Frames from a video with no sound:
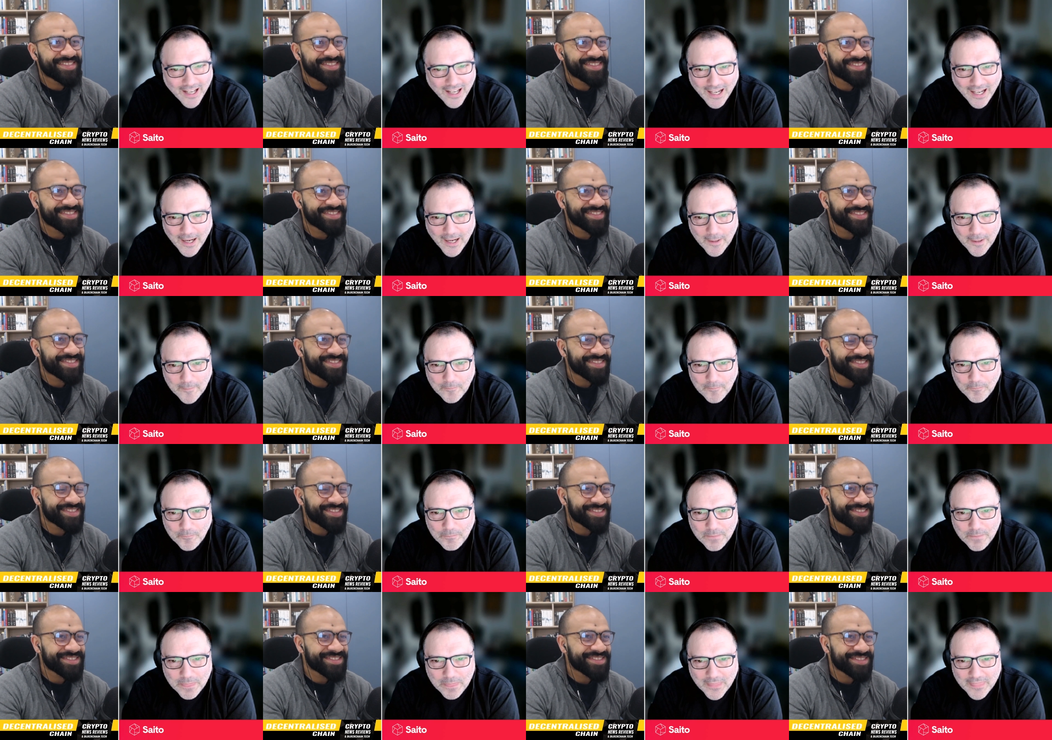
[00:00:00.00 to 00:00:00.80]

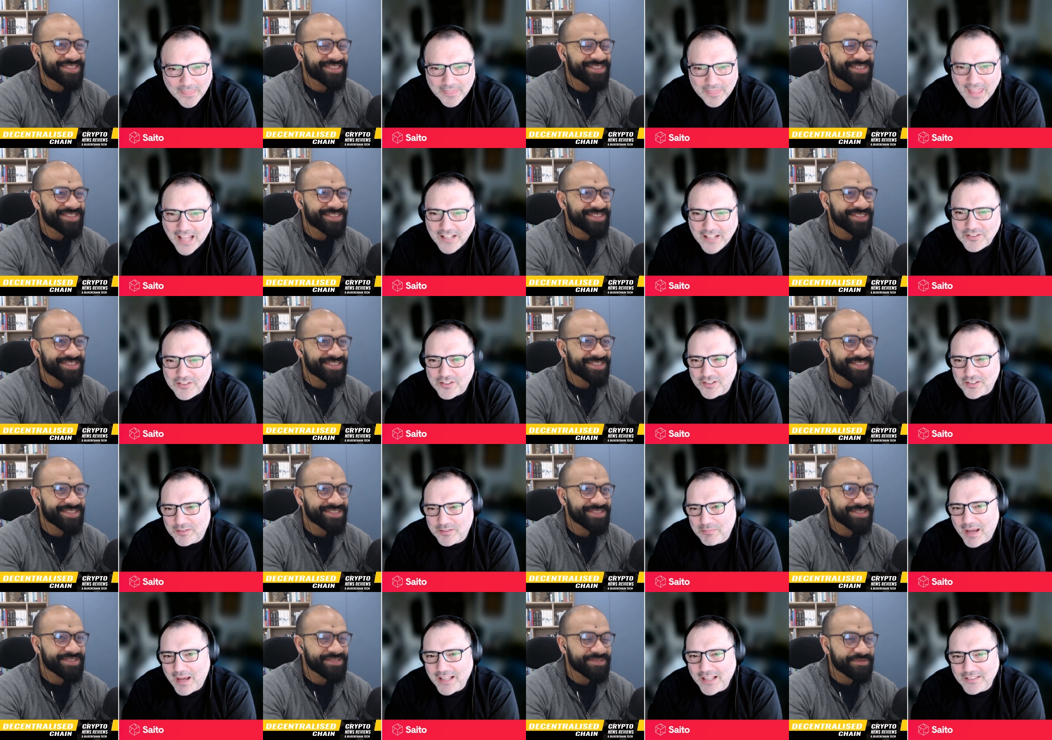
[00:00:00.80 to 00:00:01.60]
Speaker 1: And that's
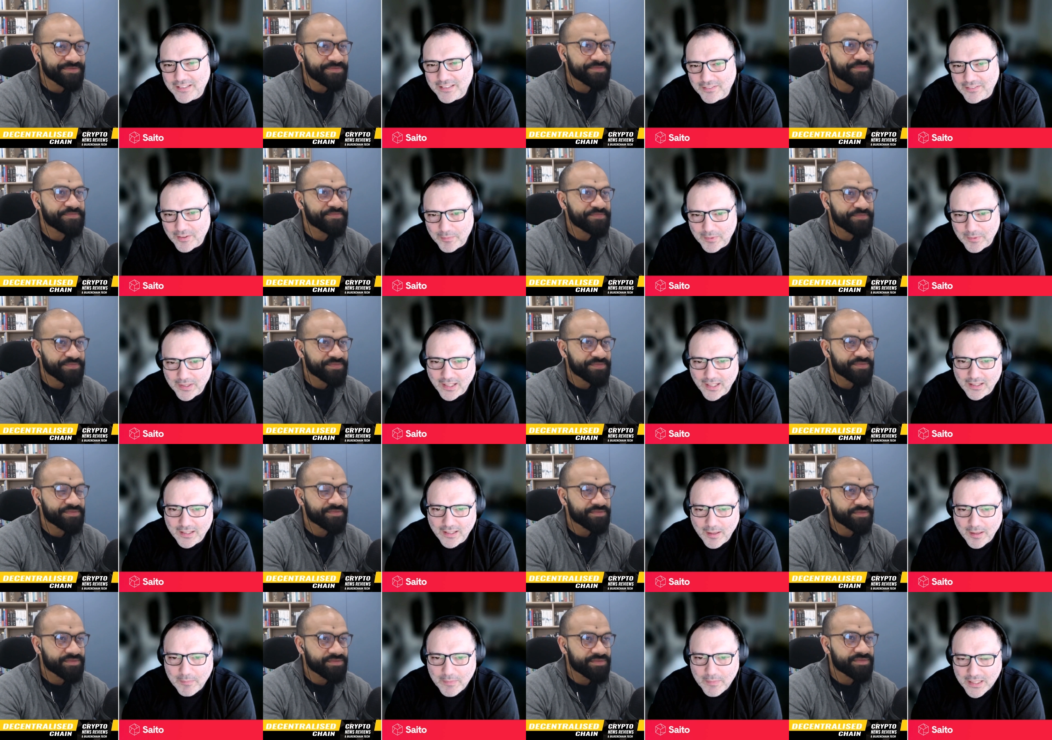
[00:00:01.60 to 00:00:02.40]
just massive. I mean,
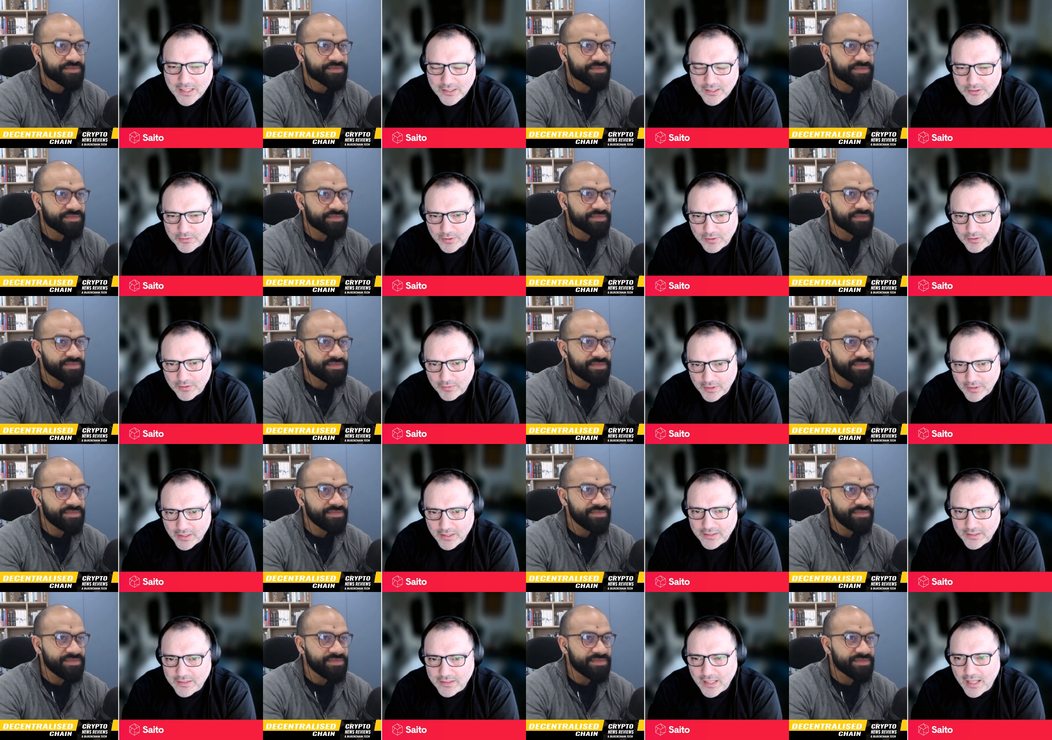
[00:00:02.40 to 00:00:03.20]
that means we're
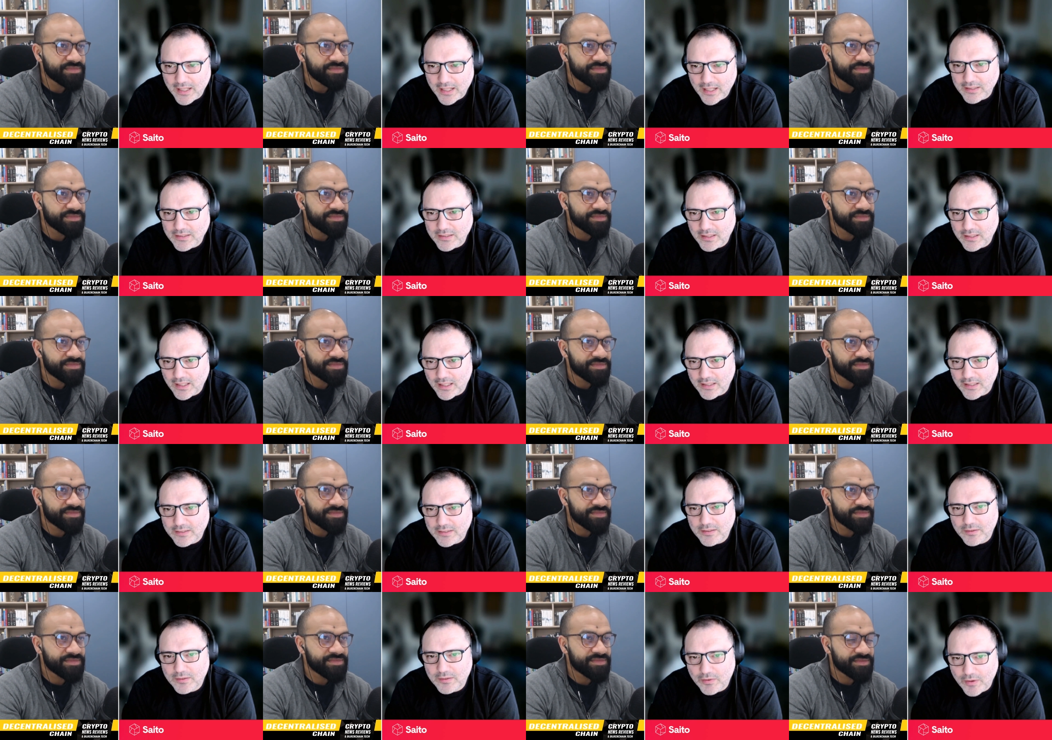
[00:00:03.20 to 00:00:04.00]
really starting to
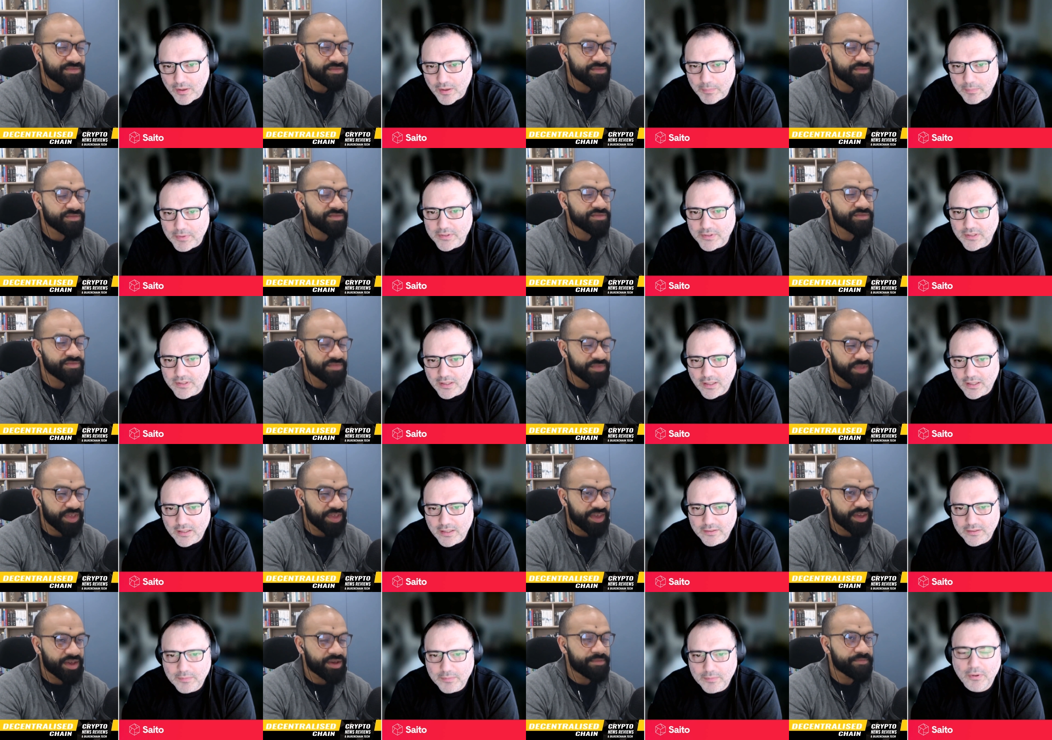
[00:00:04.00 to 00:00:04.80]
get some grip as a
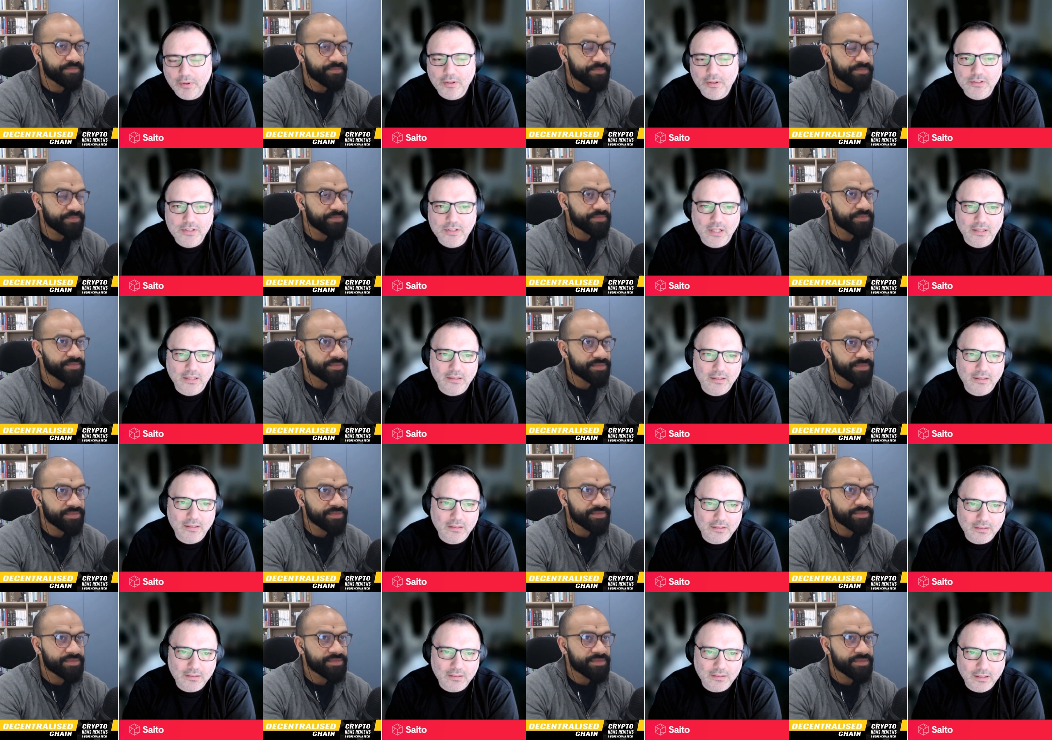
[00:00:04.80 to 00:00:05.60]
project,
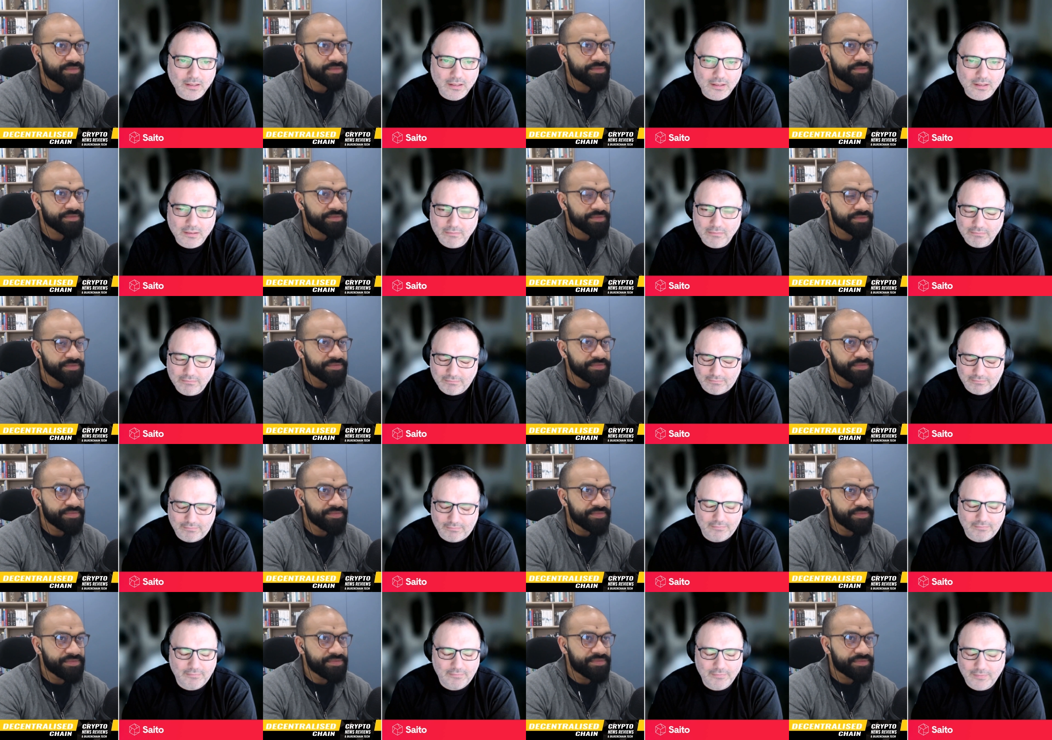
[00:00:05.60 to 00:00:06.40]
and
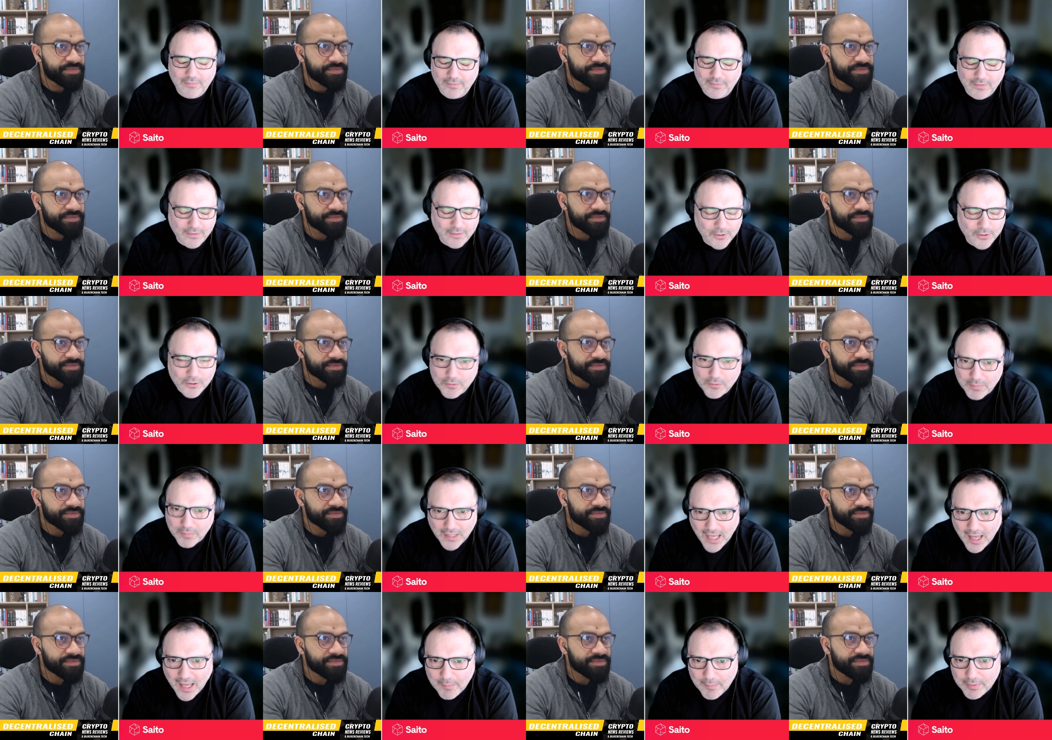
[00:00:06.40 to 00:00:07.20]

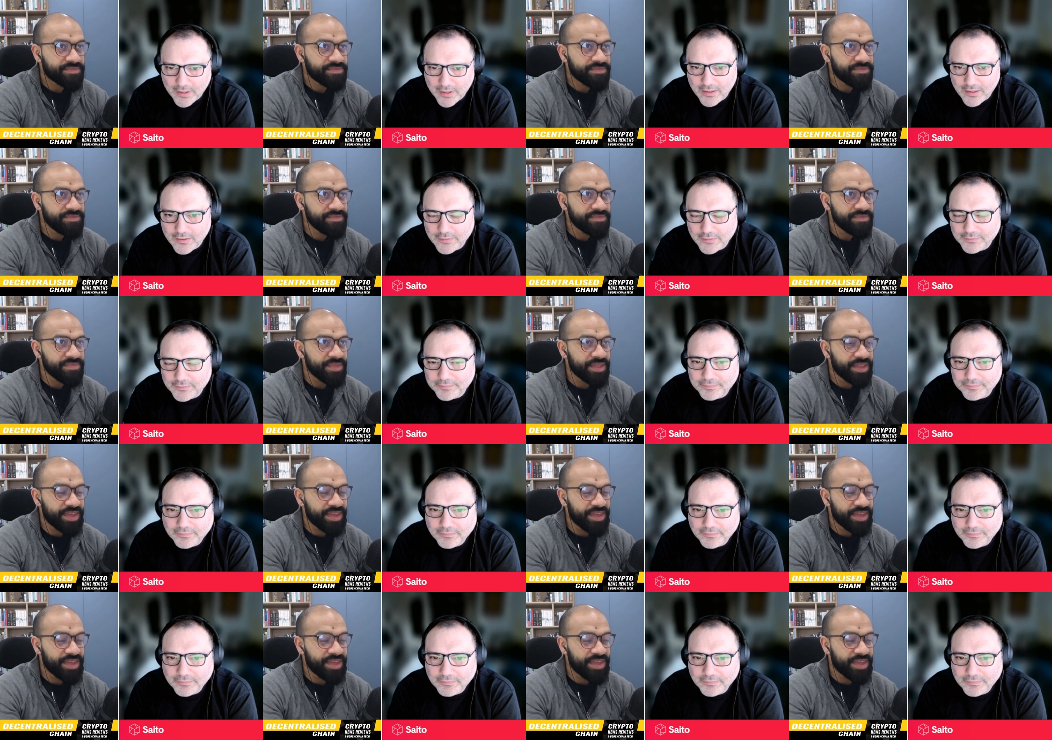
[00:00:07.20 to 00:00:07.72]
couldn't be happier.